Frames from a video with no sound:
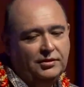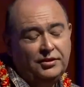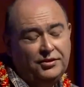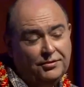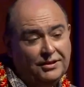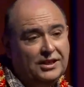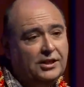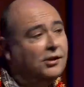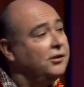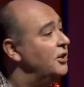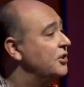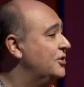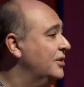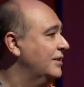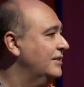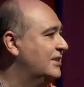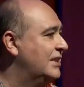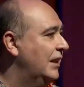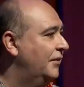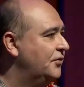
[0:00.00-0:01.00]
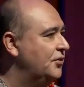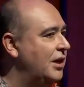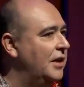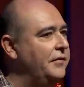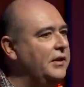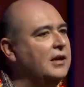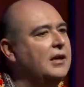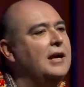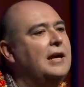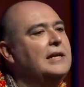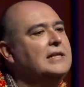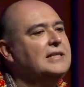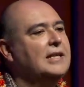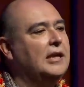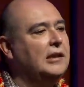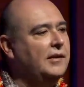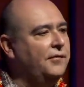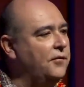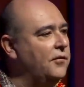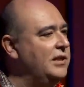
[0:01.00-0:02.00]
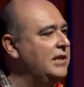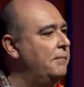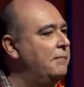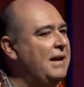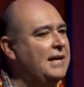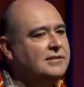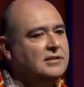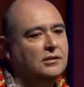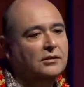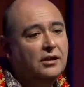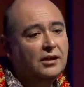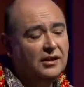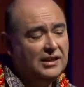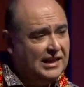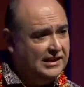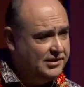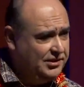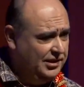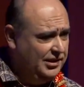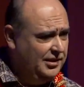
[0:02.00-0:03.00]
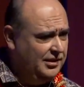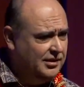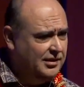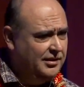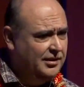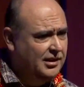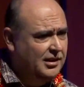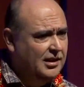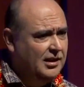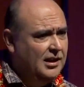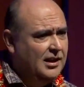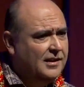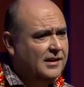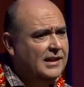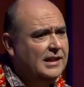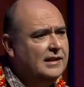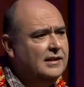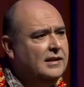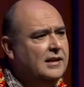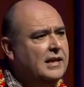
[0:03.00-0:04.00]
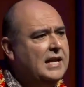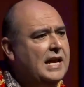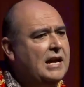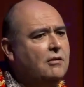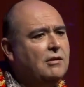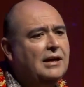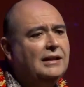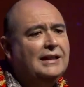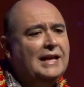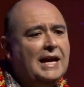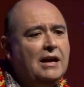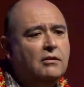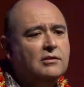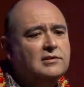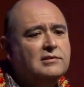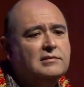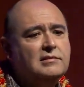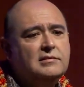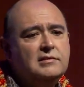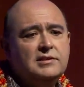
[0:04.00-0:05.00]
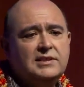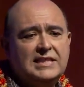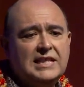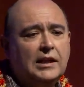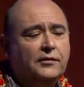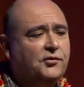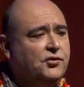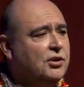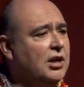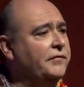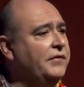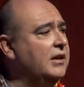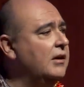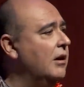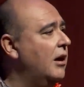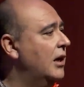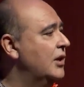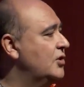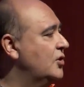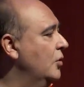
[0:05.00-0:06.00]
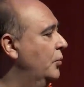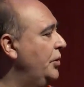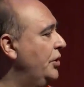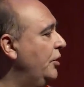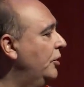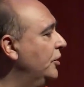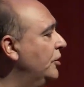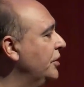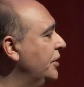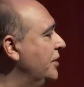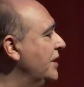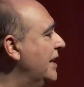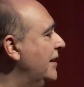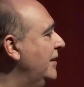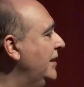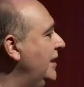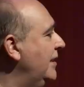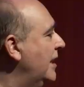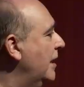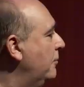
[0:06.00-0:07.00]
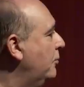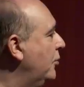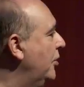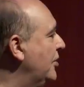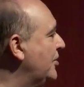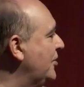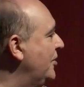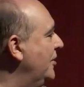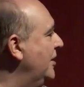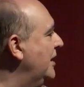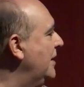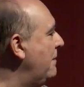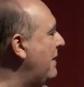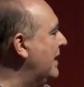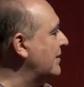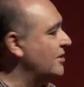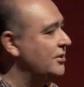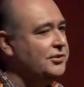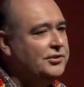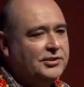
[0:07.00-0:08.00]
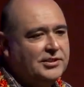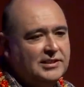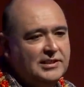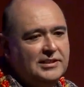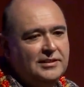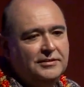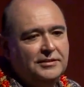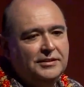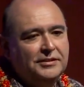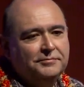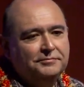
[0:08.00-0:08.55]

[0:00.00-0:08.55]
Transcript: to encourage self-driving cars, California passed a law last year that now allows self-driving cars. So we no longer need that person in the passenger seat.